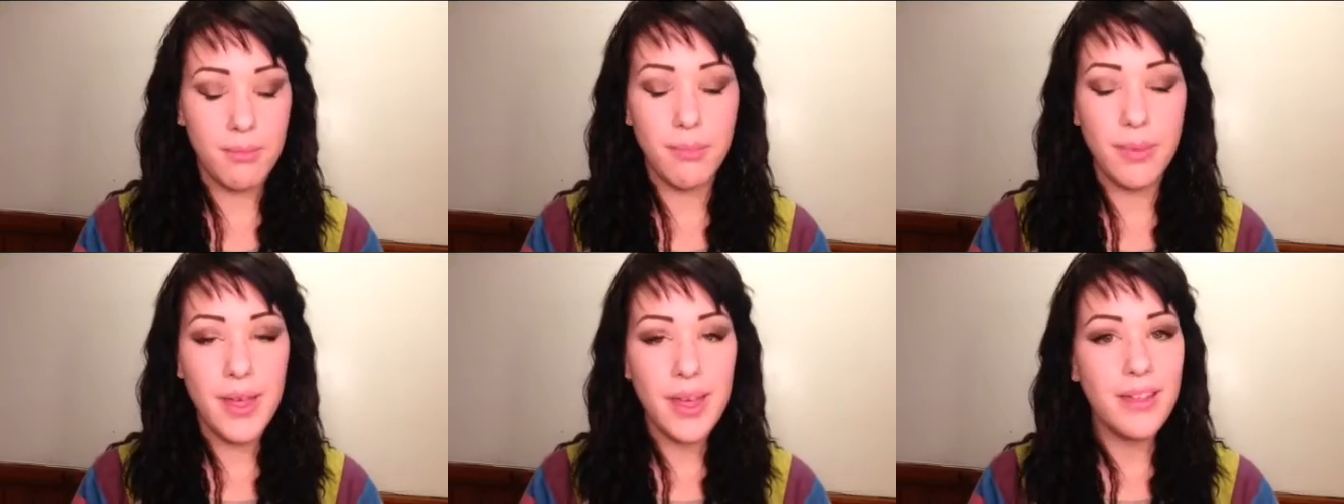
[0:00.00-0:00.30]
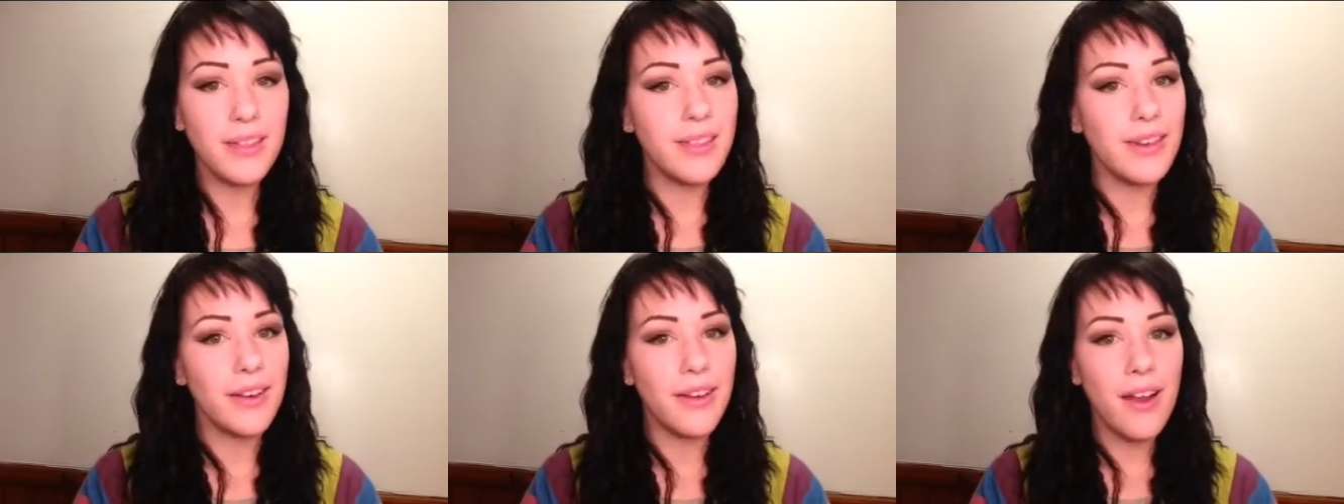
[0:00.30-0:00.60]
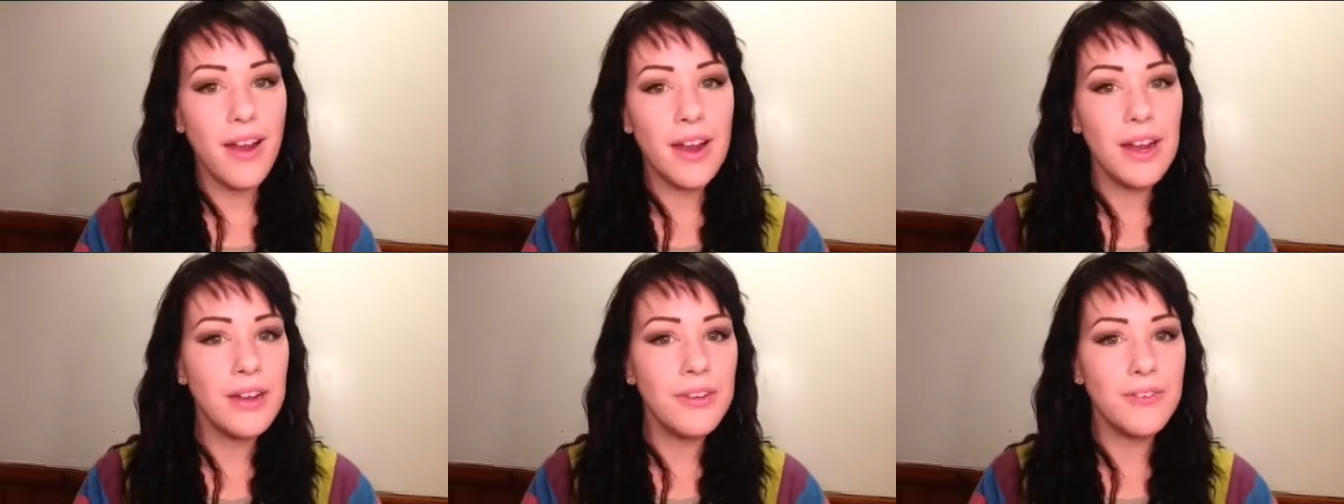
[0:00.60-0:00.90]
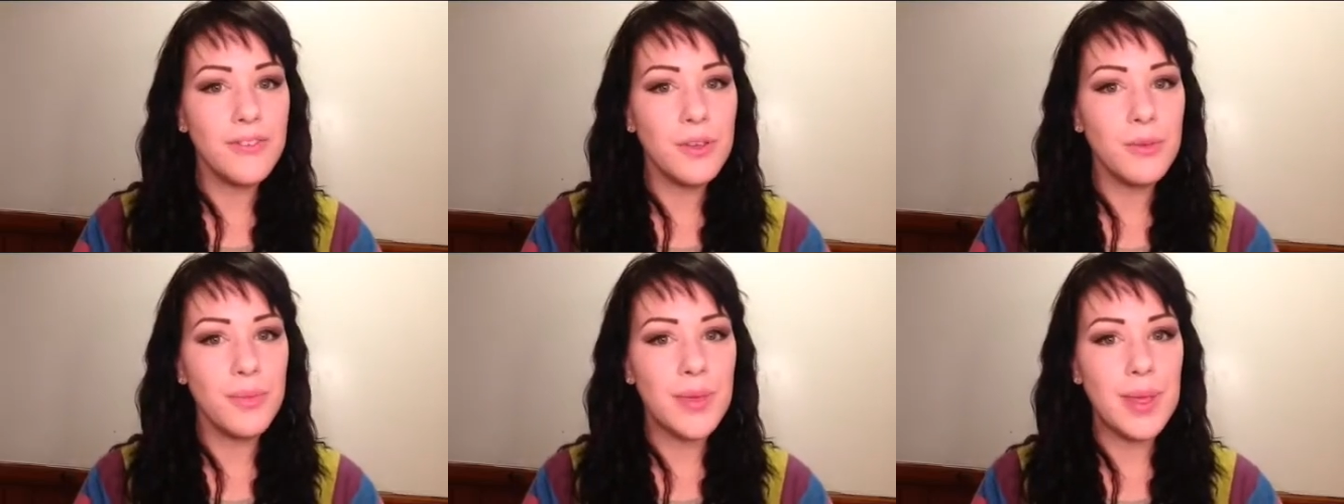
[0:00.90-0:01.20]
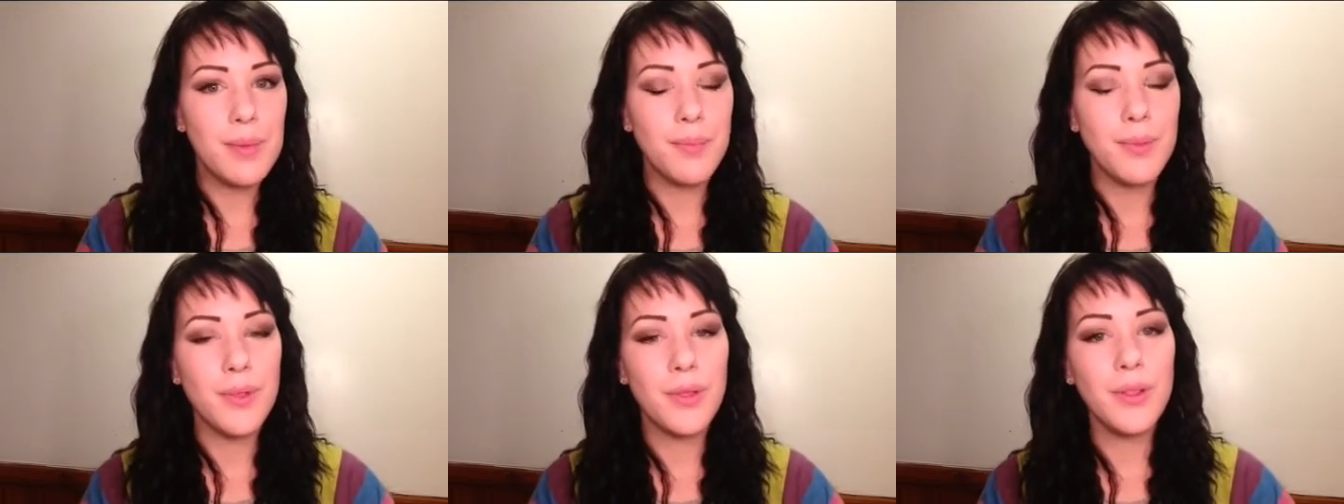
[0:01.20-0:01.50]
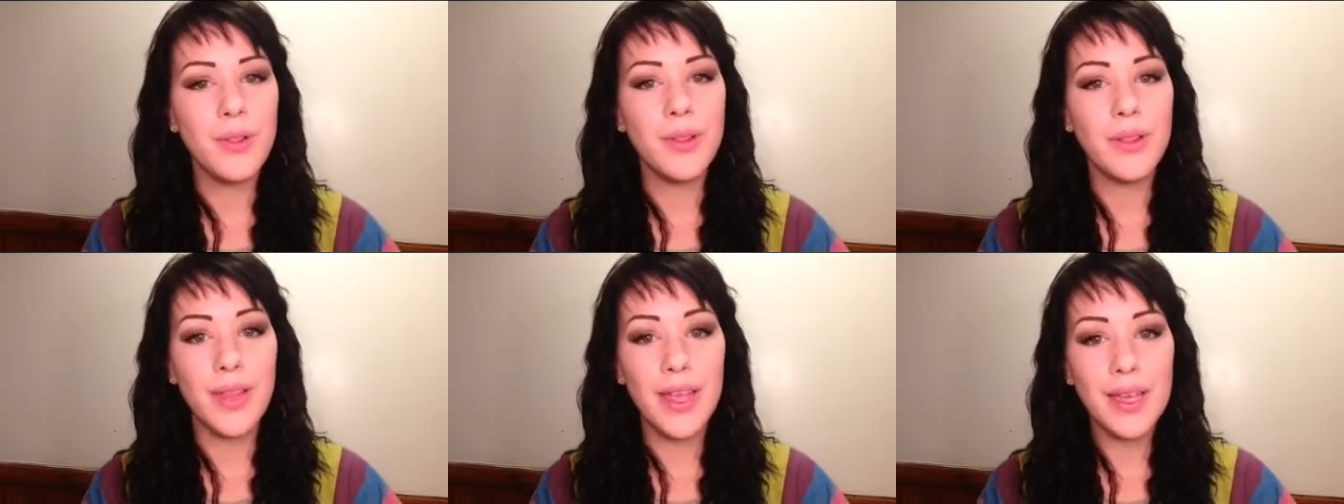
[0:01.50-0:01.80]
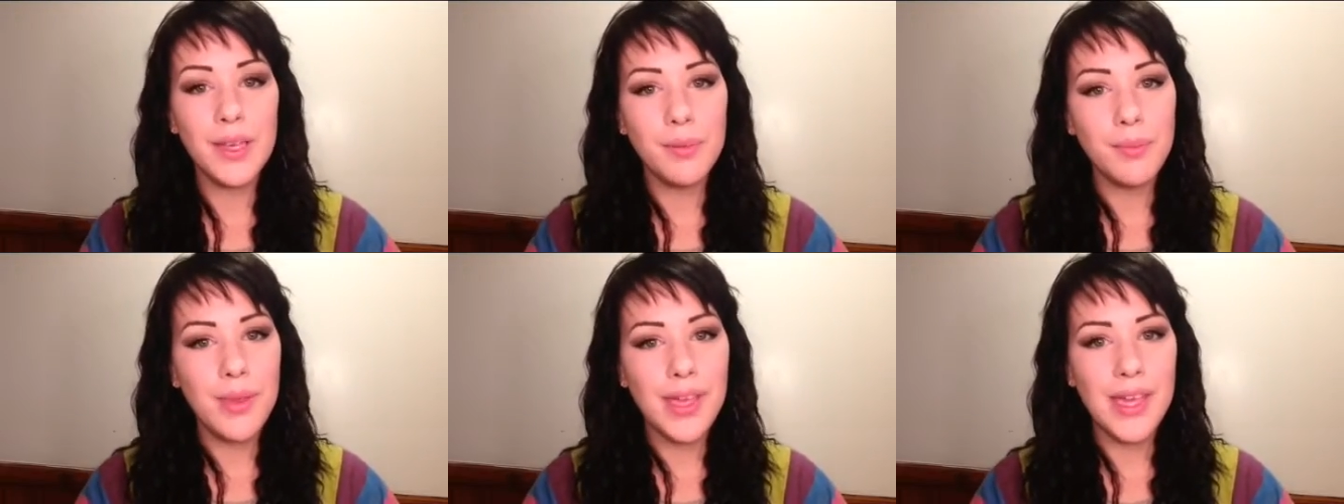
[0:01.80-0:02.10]
but there are a few people
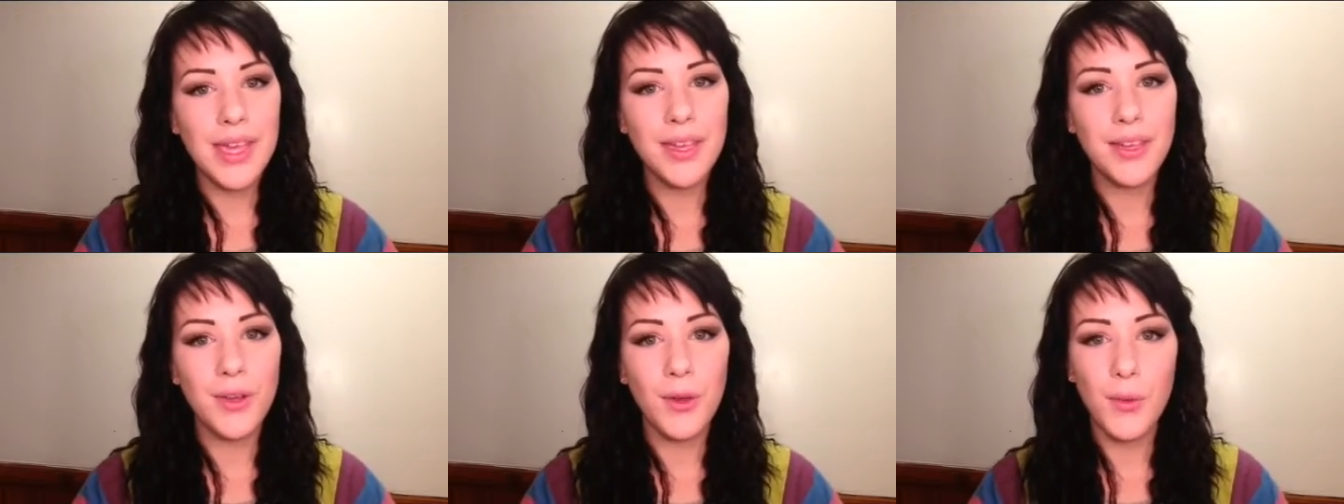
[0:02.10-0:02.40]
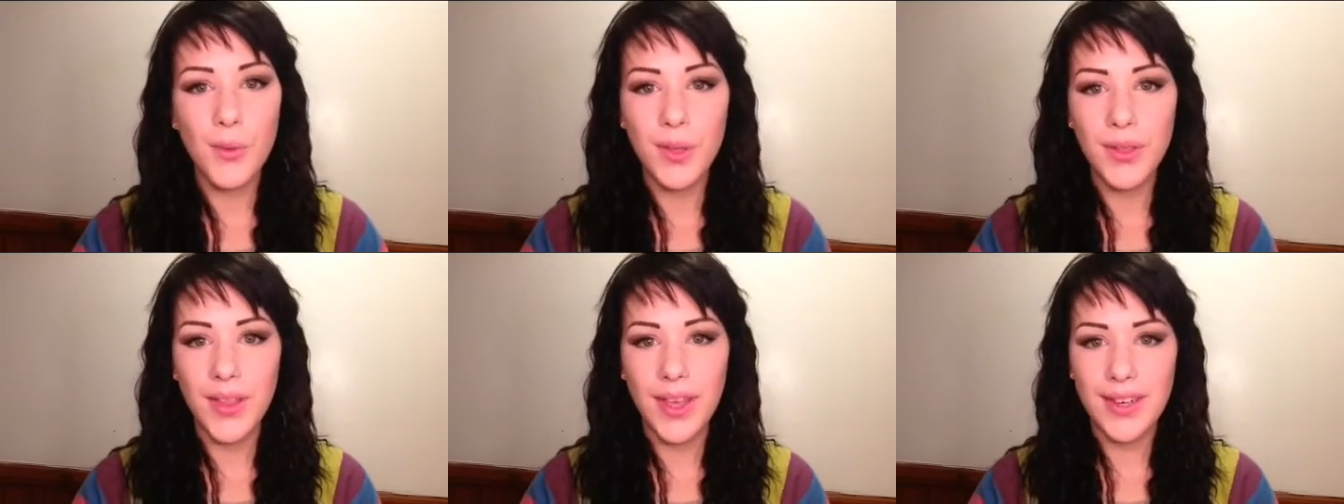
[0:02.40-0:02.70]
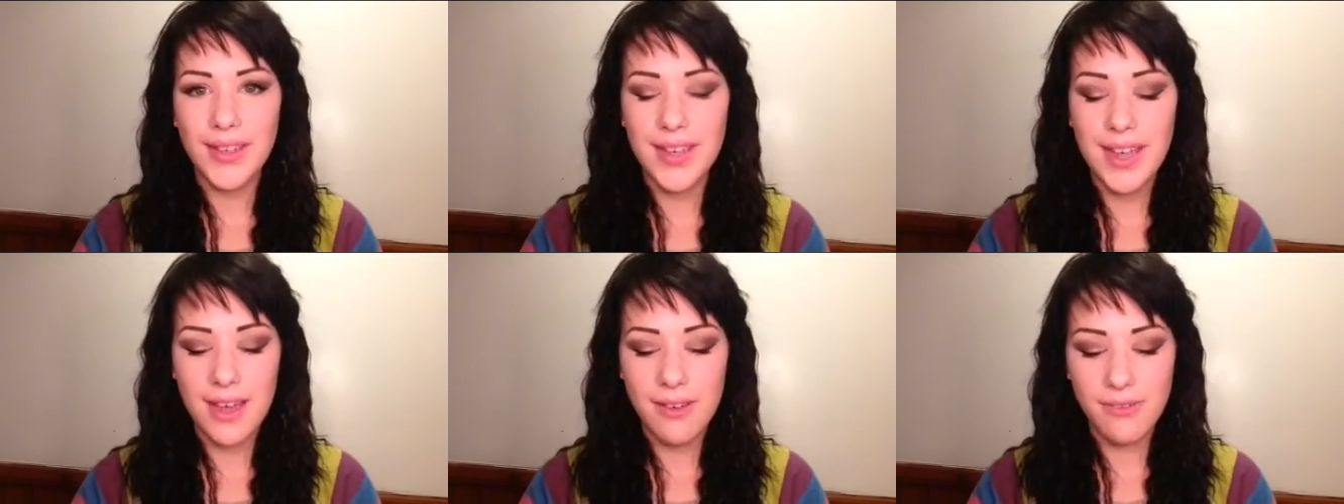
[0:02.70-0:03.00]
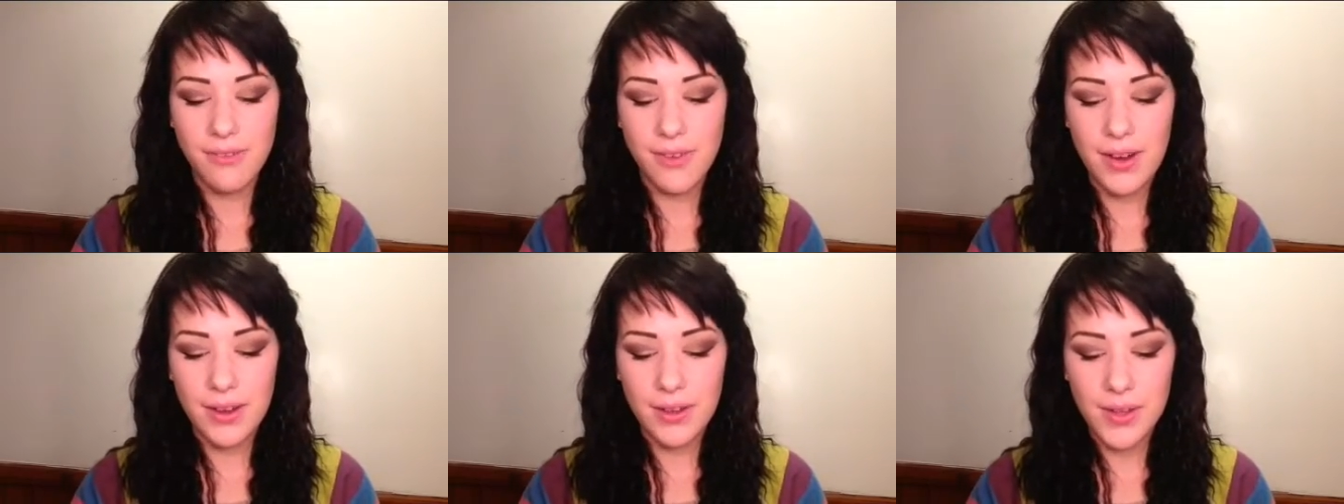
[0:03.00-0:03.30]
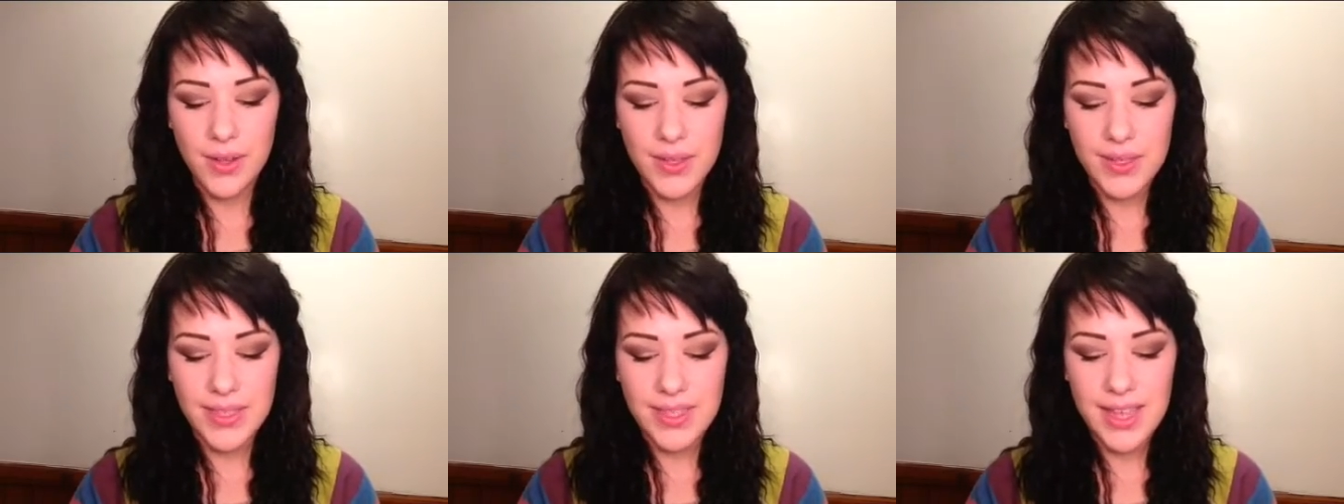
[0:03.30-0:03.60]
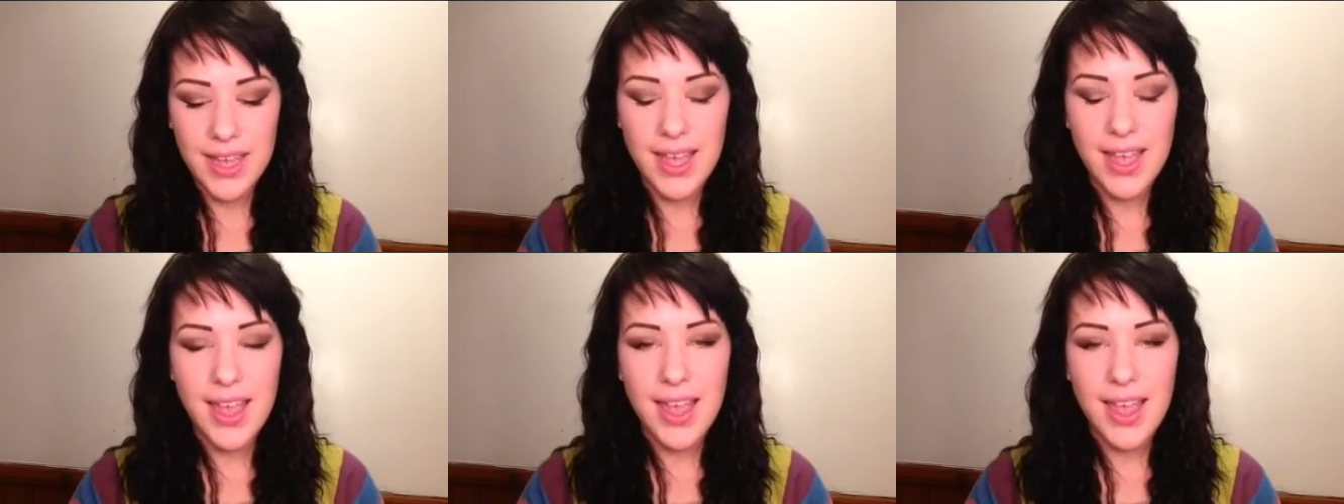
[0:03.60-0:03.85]
like me who would like to have freckles,